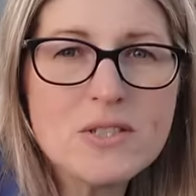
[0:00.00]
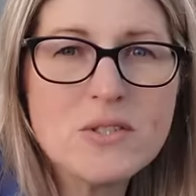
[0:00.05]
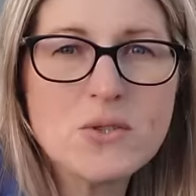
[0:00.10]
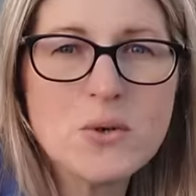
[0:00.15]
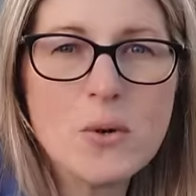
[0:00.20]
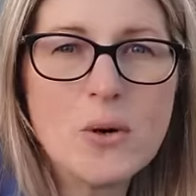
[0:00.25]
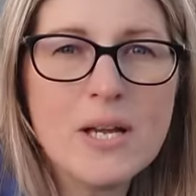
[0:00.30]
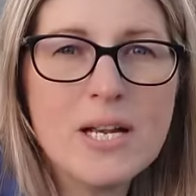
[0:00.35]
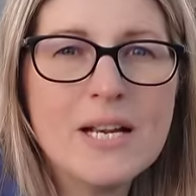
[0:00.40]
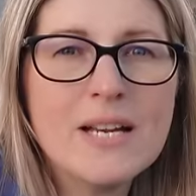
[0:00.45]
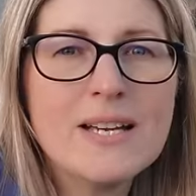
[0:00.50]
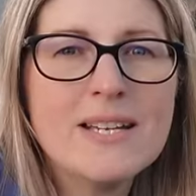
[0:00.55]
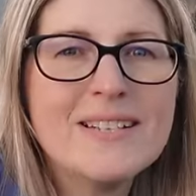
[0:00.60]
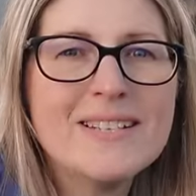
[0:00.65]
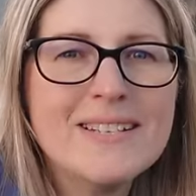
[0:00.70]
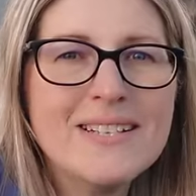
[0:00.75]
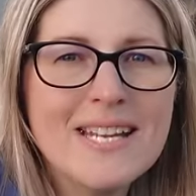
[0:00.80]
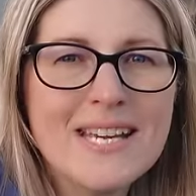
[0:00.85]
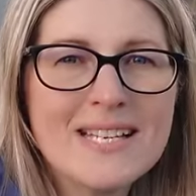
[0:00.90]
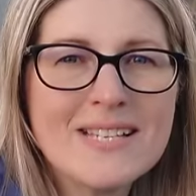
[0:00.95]
the soil
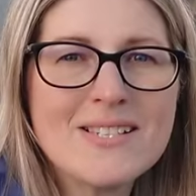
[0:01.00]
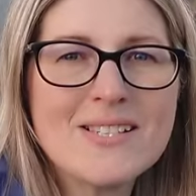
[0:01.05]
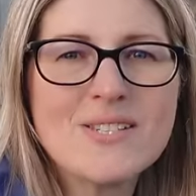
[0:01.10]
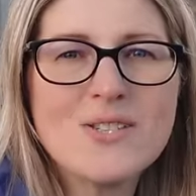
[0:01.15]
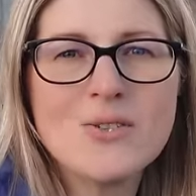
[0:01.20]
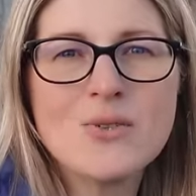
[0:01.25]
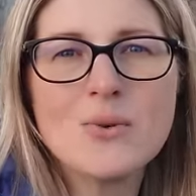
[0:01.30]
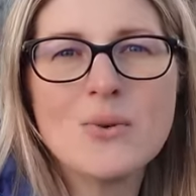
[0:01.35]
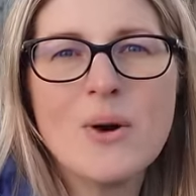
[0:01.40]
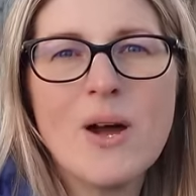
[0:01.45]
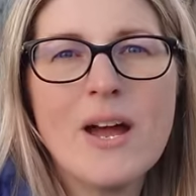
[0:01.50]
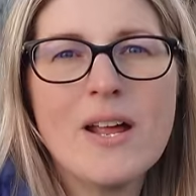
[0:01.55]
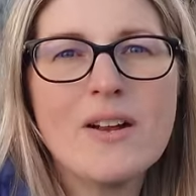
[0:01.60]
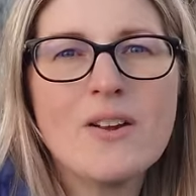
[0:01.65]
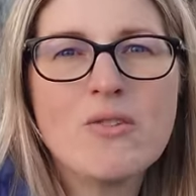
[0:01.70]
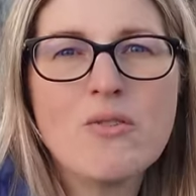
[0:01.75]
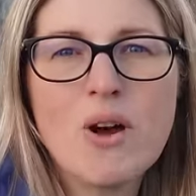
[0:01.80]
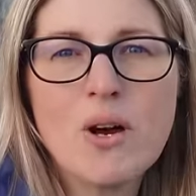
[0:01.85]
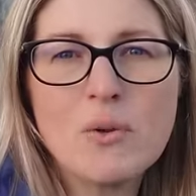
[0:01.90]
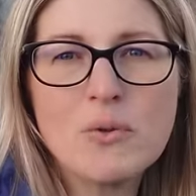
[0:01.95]
next to and
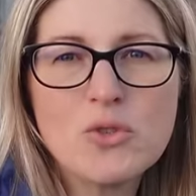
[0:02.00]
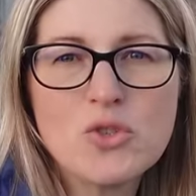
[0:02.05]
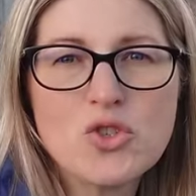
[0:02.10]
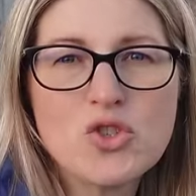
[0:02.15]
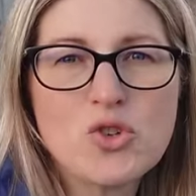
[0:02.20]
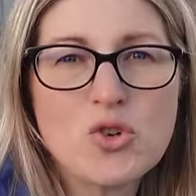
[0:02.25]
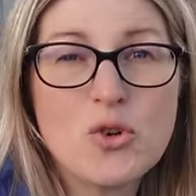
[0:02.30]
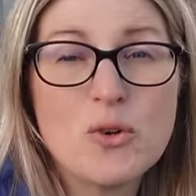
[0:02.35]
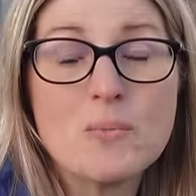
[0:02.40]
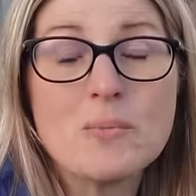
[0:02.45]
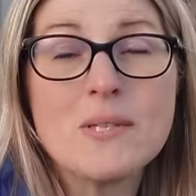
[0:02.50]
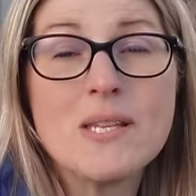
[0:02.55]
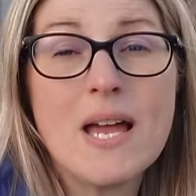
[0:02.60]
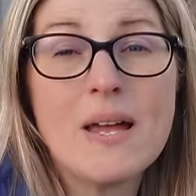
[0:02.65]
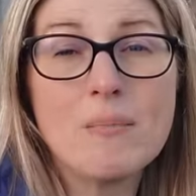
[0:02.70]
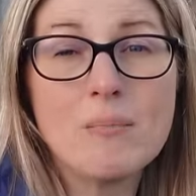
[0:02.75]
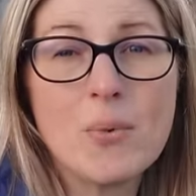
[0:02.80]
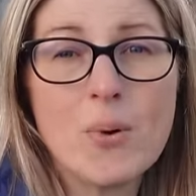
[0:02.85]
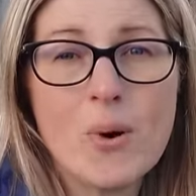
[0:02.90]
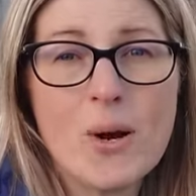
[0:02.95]
around the shrubs
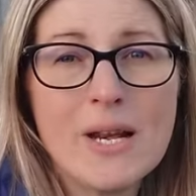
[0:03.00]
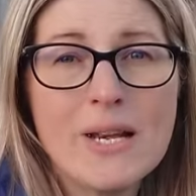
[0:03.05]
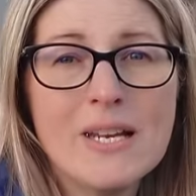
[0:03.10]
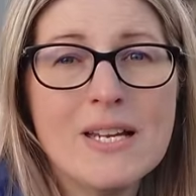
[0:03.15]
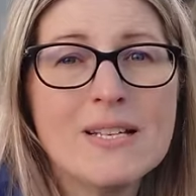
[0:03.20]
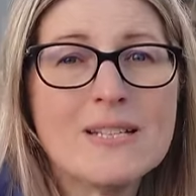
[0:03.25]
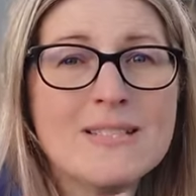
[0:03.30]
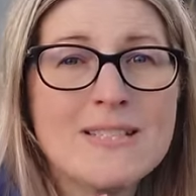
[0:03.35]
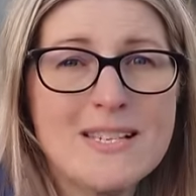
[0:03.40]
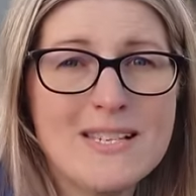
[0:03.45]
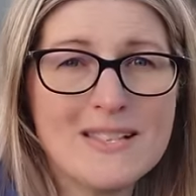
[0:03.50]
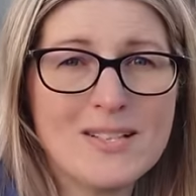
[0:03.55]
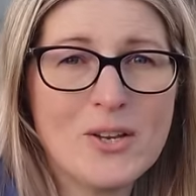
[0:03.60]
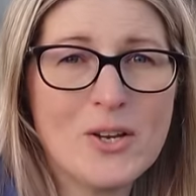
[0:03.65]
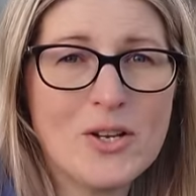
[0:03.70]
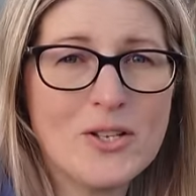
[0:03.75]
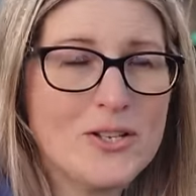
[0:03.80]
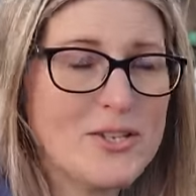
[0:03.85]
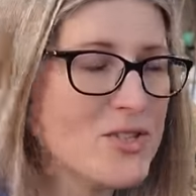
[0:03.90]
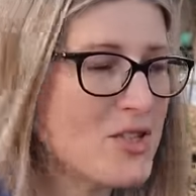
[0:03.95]
and perennials in the
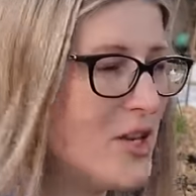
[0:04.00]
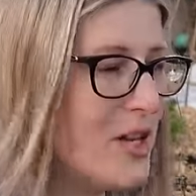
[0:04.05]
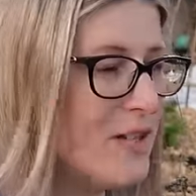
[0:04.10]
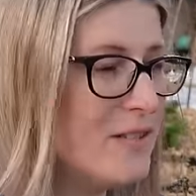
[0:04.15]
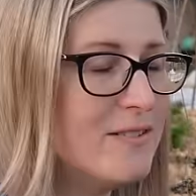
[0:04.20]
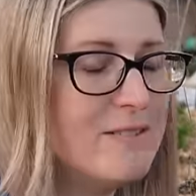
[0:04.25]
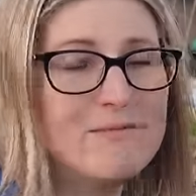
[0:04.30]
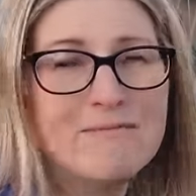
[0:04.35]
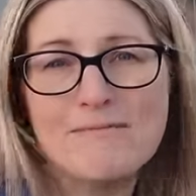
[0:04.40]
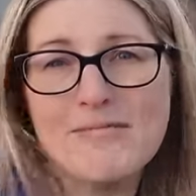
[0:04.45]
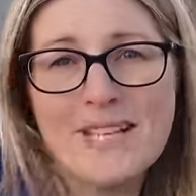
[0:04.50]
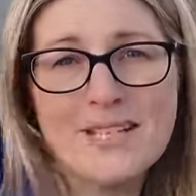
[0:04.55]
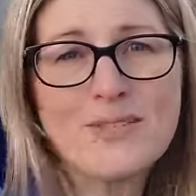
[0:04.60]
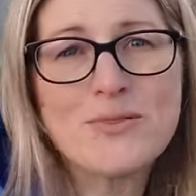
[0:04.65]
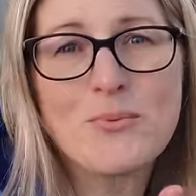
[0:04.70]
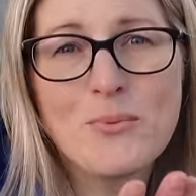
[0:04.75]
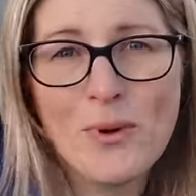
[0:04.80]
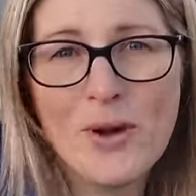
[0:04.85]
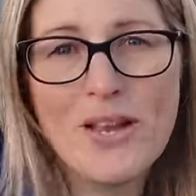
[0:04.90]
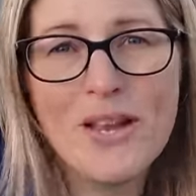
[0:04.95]
cottage garden.
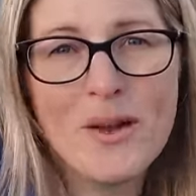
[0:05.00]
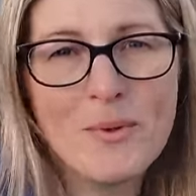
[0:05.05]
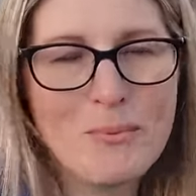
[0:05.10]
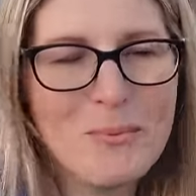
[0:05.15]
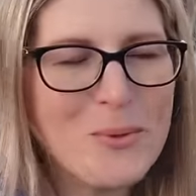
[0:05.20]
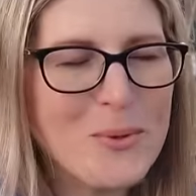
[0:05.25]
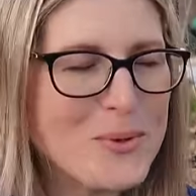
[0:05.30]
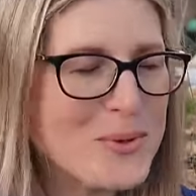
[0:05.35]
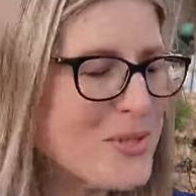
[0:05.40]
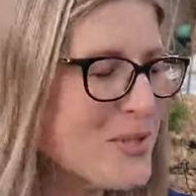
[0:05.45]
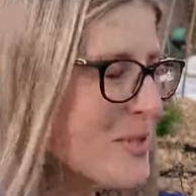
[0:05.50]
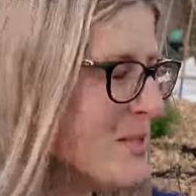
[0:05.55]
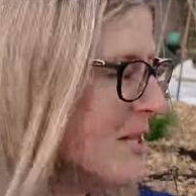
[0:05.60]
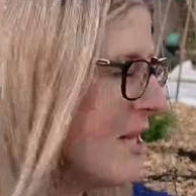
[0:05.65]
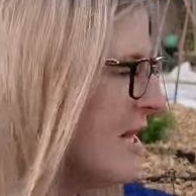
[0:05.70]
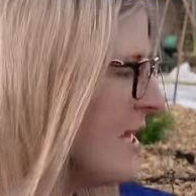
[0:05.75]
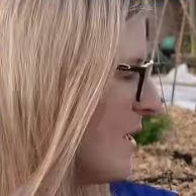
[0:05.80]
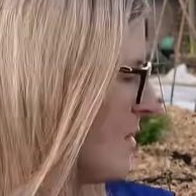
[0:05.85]
That's why I bought it.